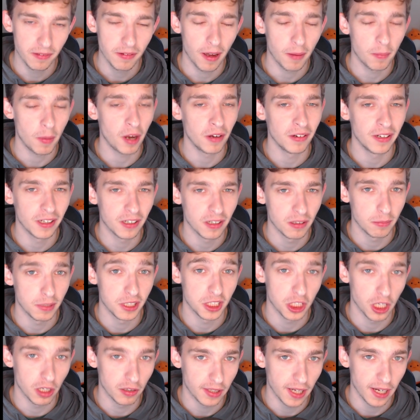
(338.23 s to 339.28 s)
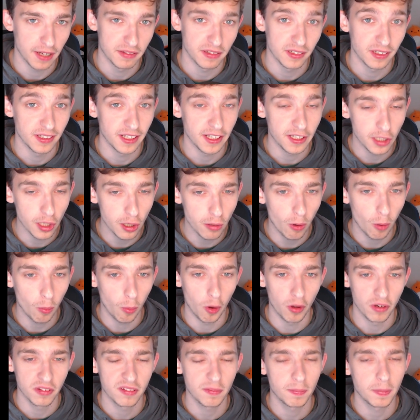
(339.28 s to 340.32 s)
I'm only going to be showcasing the newer
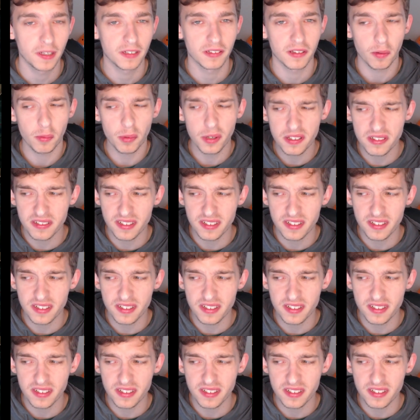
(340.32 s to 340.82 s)
ones because I want to